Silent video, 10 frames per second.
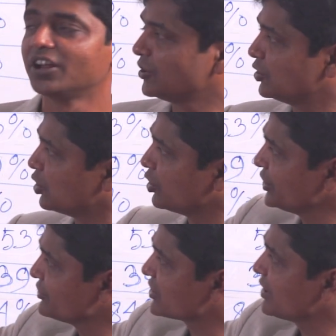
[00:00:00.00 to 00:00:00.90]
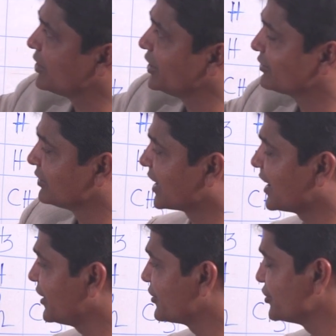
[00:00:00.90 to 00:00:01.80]
no intramolecular
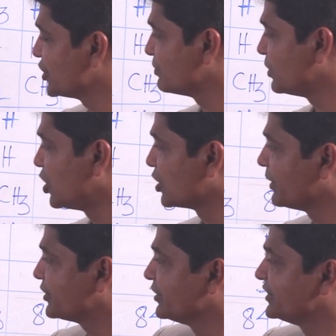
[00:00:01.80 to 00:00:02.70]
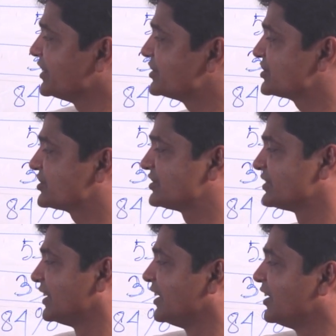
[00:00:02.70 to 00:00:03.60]
hydrogen bond between
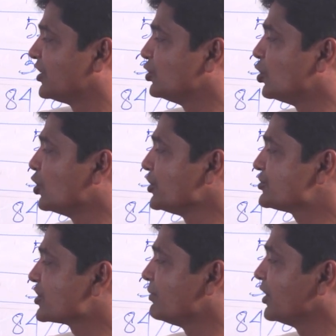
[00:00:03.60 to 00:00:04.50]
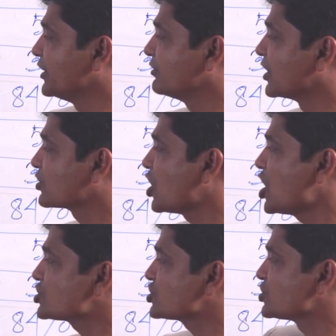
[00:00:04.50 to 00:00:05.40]
this, no intramolecular
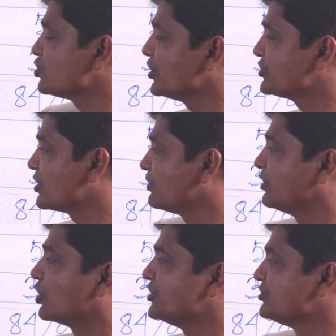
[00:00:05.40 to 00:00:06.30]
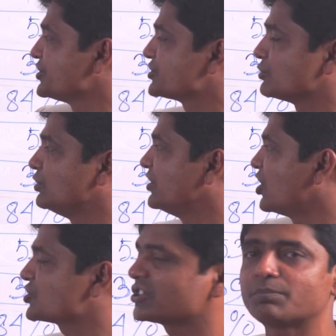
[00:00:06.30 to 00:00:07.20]
cross, no intramolecular orientation will
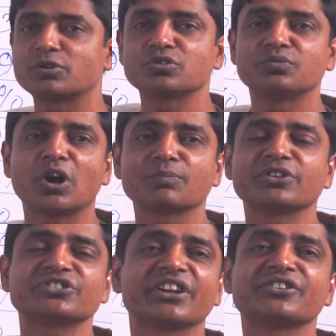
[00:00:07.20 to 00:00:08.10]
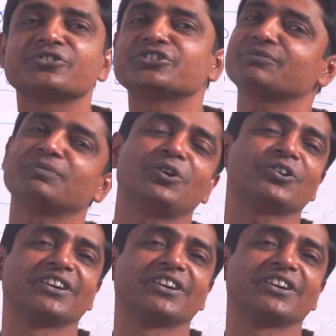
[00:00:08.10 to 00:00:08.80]
not support to form this hydrogen bond.